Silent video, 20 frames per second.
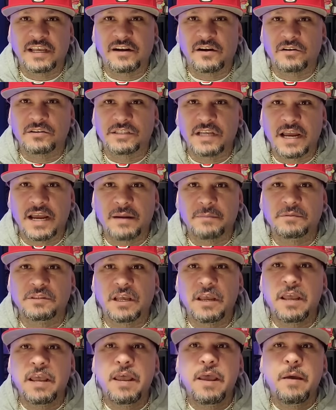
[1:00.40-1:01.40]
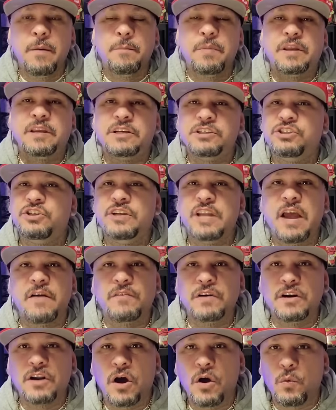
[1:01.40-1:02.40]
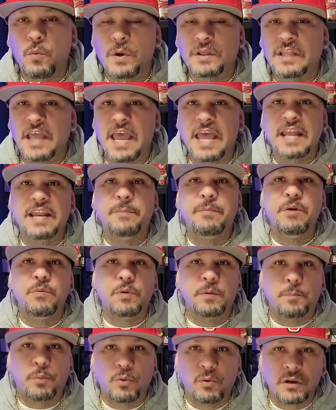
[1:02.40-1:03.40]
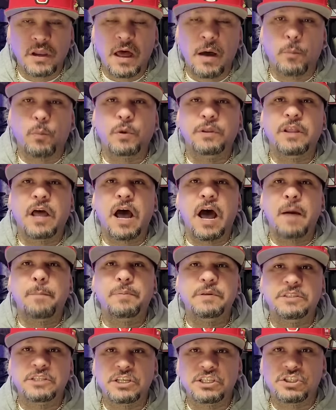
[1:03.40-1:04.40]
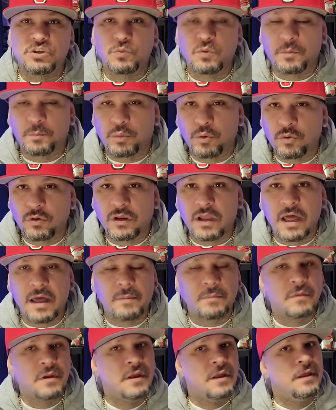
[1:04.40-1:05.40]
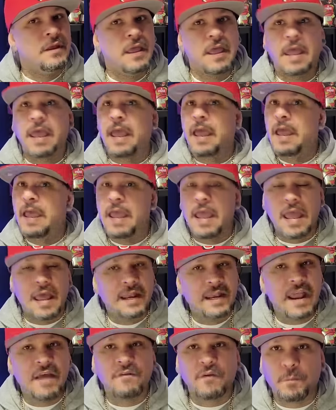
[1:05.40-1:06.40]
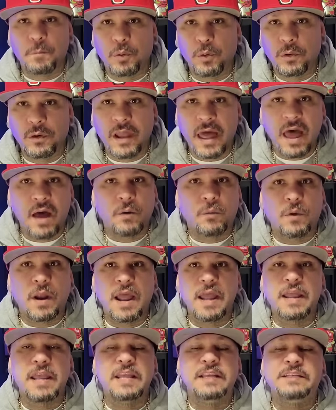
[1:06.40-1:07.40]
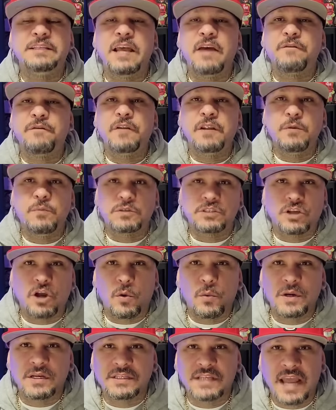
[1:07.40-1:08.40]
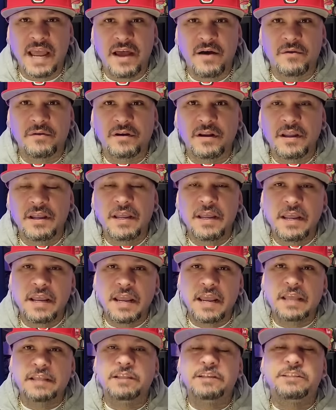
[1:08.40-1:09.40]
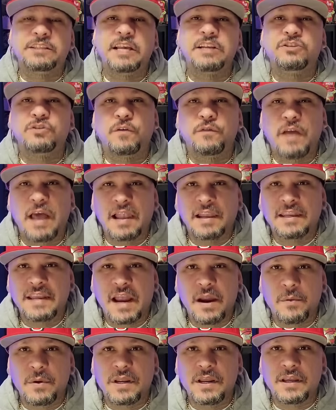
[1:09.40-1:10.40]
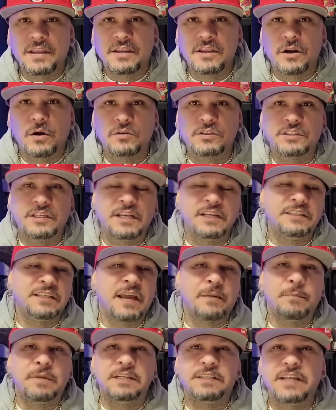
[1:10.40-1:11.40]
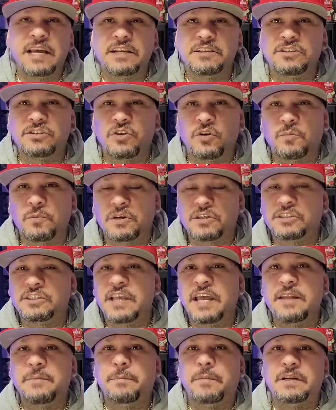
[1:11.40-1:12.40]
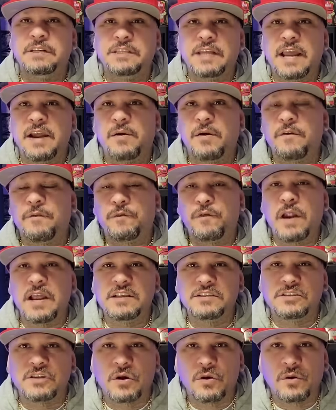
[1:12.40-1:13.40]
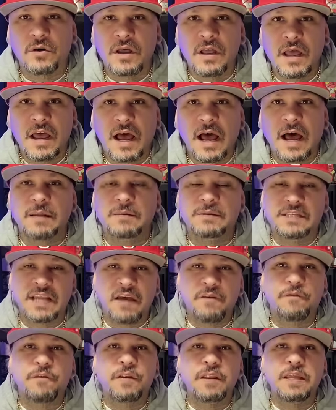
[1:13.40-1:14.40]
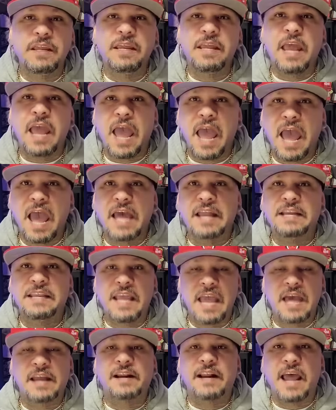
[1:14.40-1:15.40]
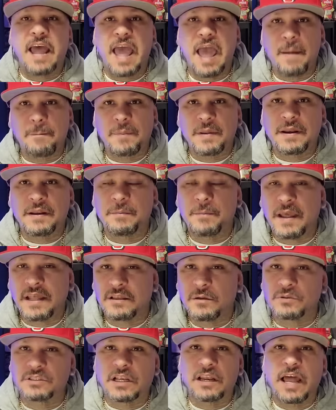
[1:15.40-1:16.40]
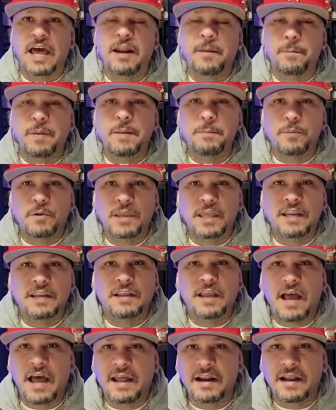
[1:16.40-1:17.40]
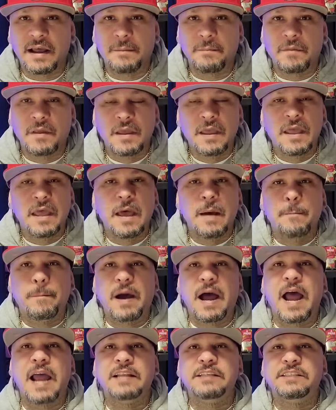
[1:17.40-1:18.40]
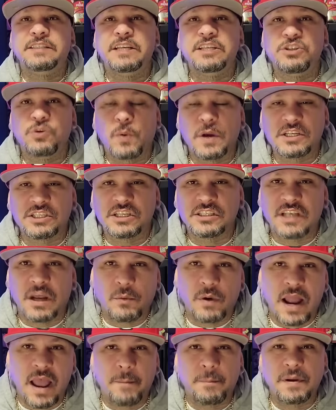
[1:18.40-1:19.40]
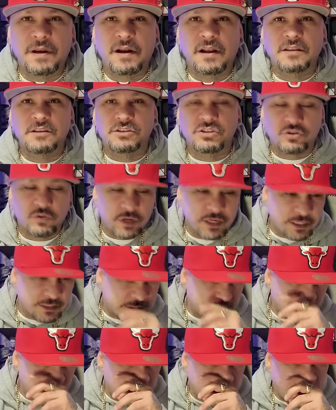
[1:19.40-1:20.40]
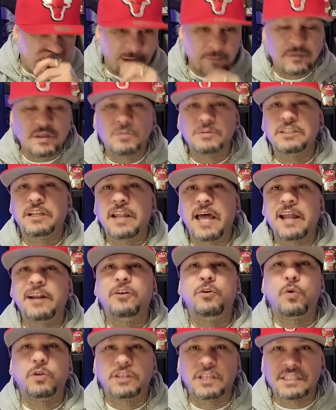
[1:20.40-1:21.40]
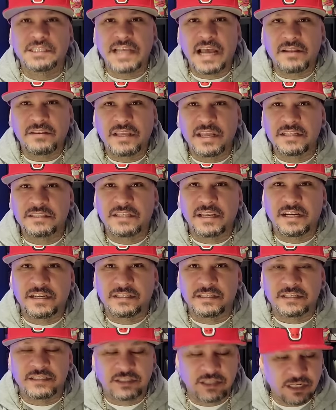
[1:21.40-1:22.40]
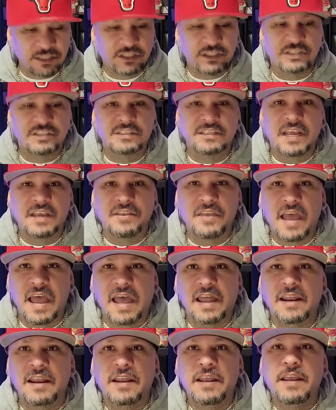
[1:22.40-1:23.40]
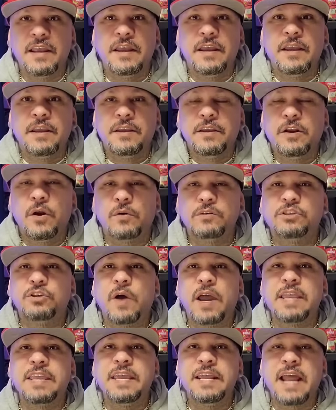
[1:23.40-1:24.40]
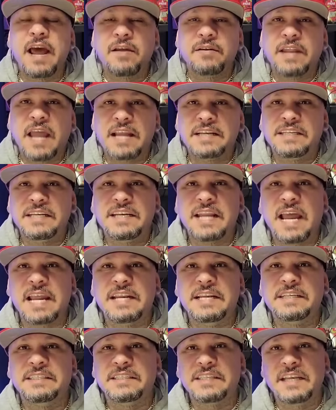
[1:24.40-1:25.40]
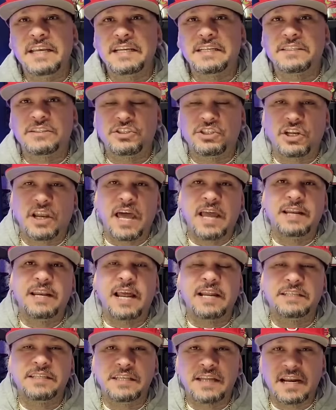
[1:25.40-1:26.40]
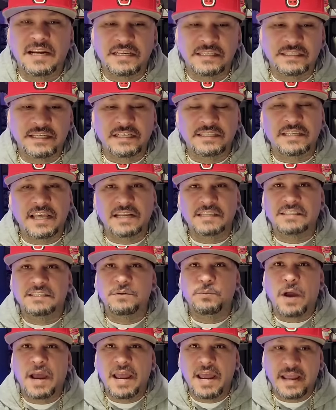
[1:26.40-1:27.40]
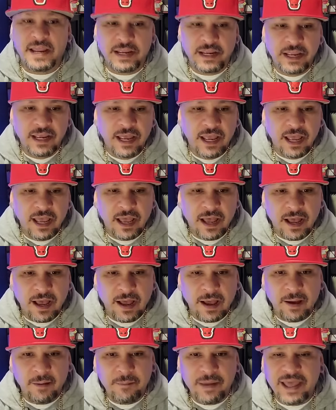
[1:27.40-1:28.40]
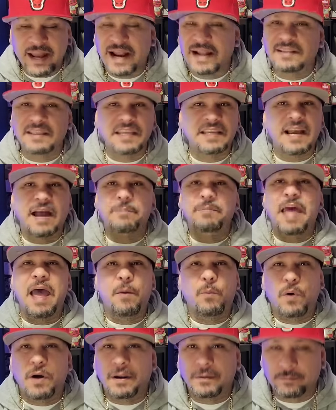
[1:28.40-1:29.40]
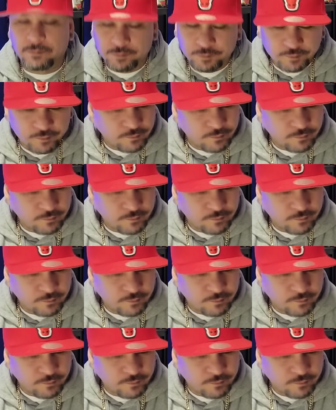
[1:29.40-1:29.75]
at all times because you never know when the enemy would pull up, when the opposition would pull up and never pull out, right? It definitely was going down in the Central Valley area. You know, cities like Modesto, Merced, Madera, Fresno definitely had guerra happening, man. There was a lot of people getting caught up behind situations that were happening on the streets. There was a lot of north and south incidences. Let's just say that, you know, so I get out in 1996, July 1996 out of CYA. And I think I'm that one.